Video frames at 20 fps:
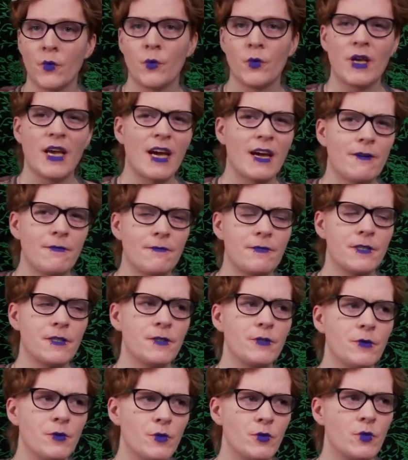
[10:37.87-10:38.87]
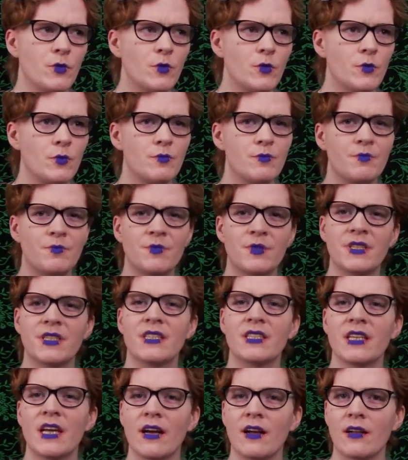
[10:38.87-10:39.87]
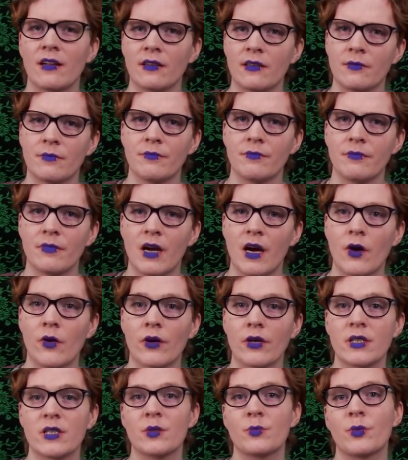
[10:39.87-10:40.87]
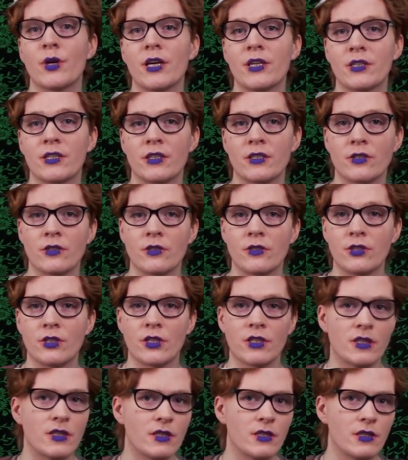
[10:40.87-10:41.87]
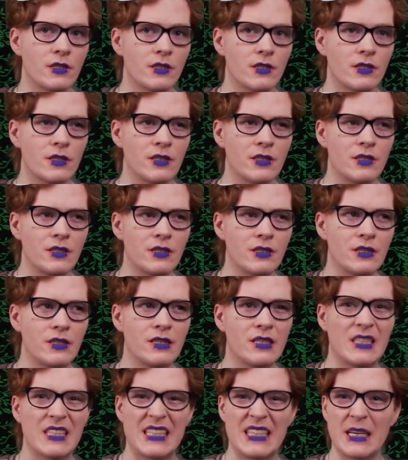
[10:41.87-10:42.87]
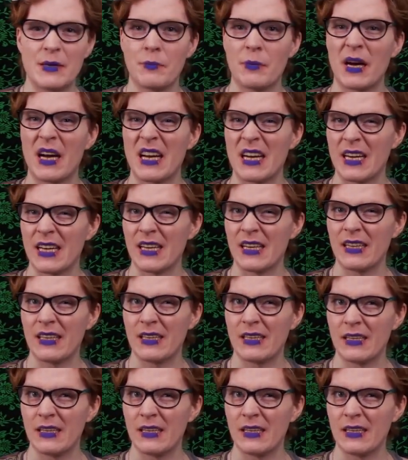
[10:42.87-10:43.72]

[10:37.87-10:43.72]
We have to sell our expression just to get by.